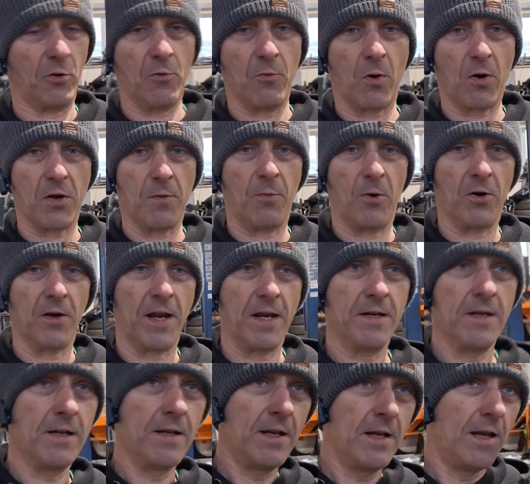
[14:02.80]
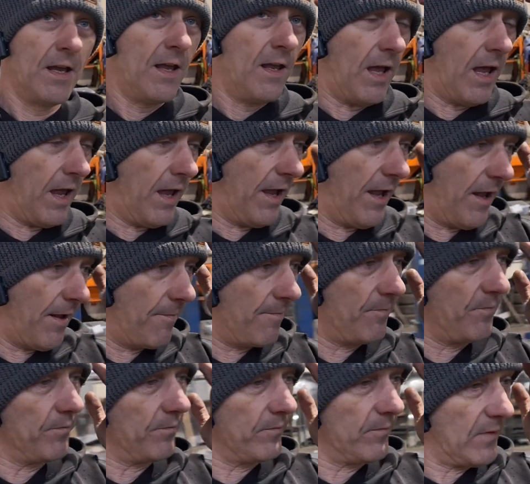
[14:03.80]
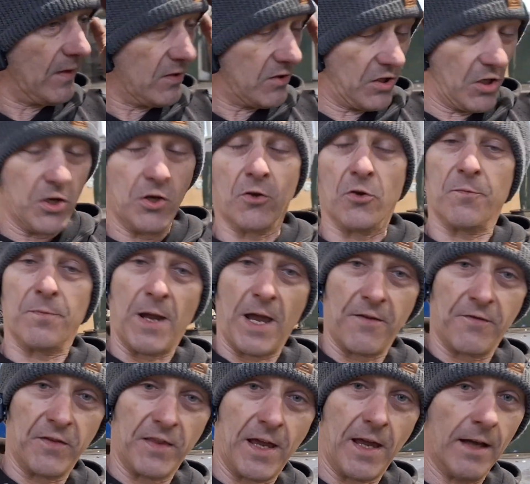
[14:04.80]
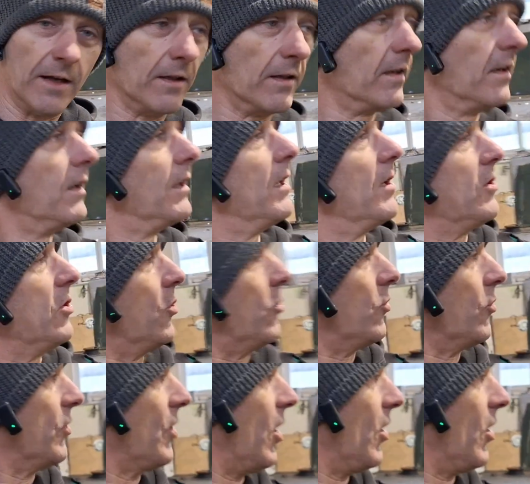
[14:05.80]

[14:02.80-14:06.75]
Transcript: run what you bring in. So you could pay for that. You could